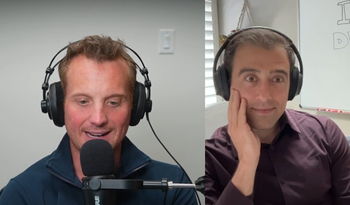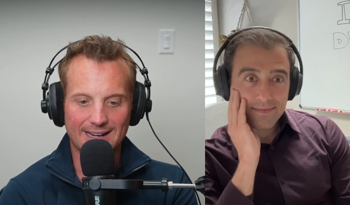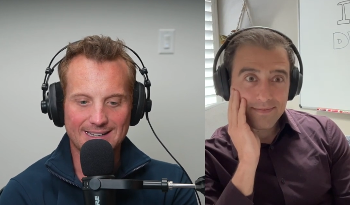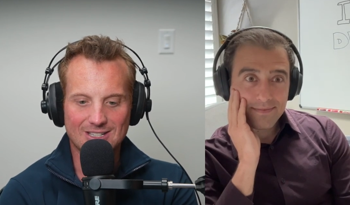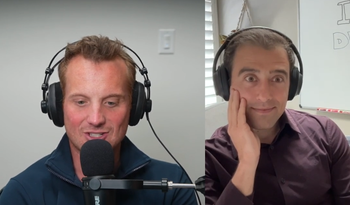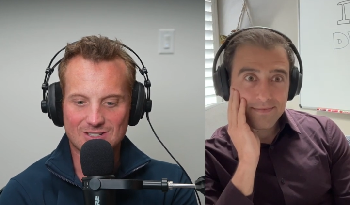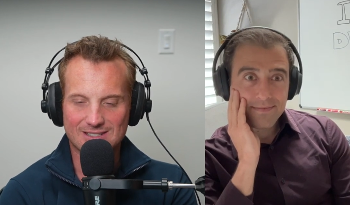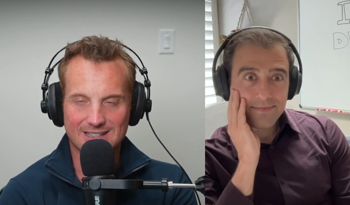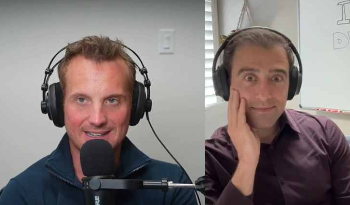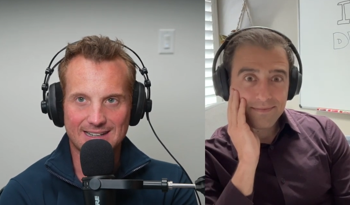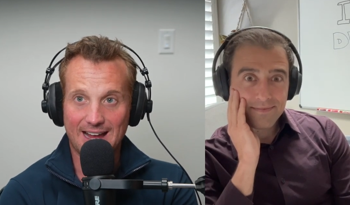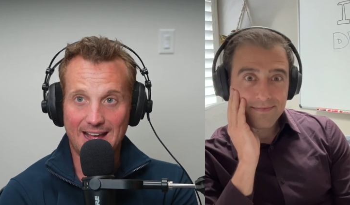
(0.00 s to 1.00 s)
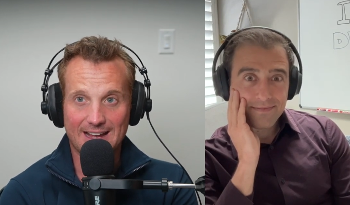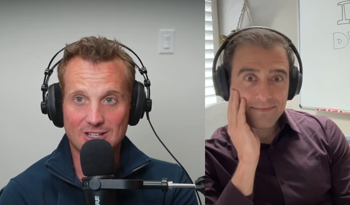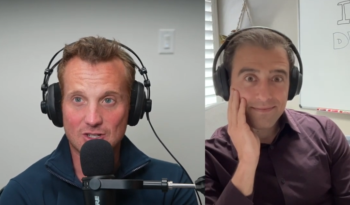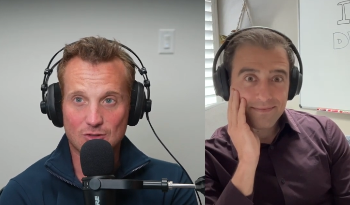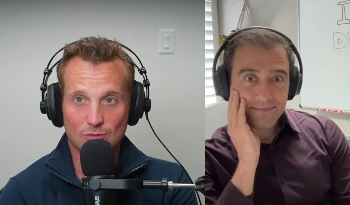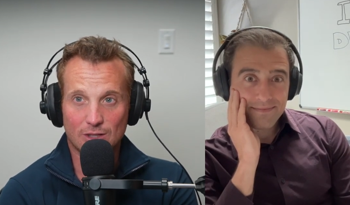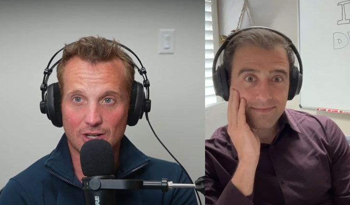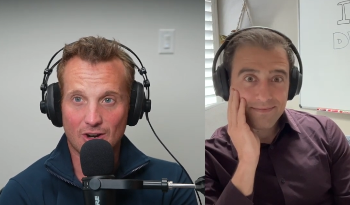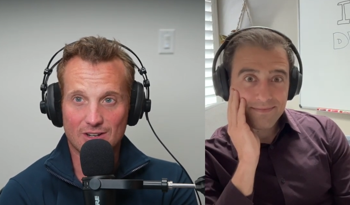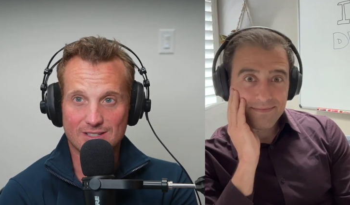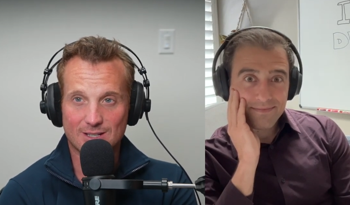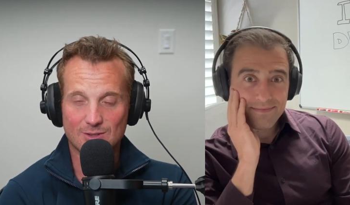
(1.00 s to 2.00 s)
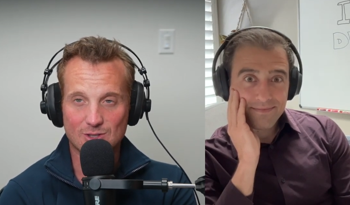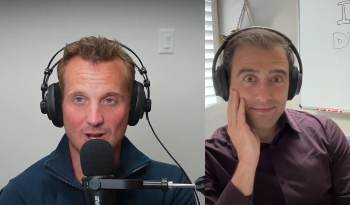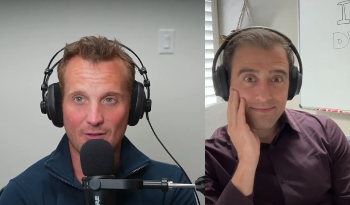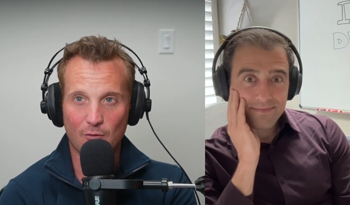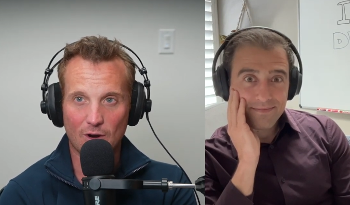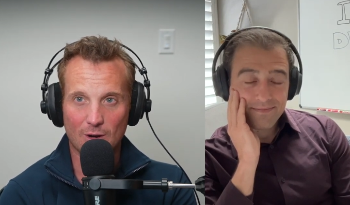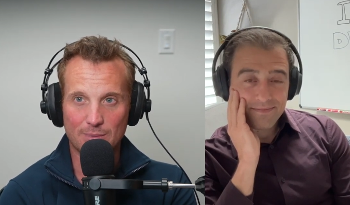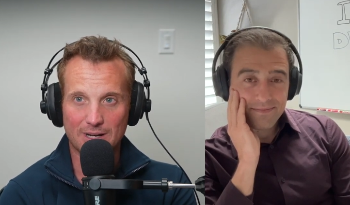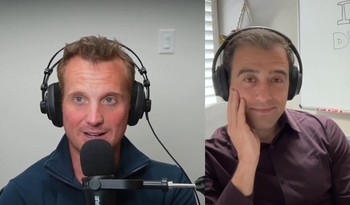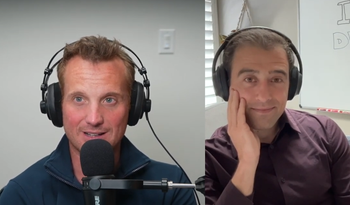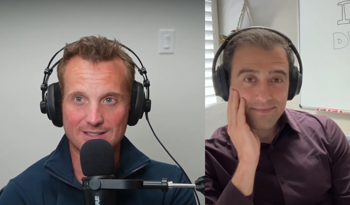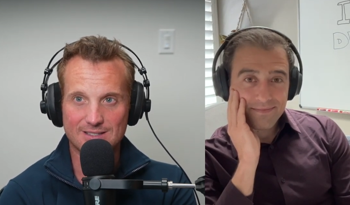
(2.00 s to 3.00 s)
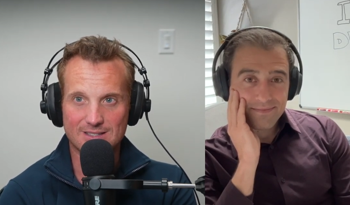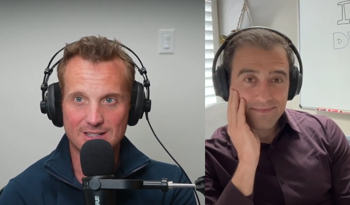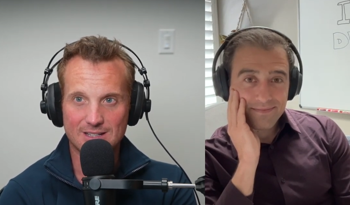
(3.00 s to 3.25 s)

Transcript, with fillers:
Speaker 1: And he's just like, yeah, it's just really hard to sell software because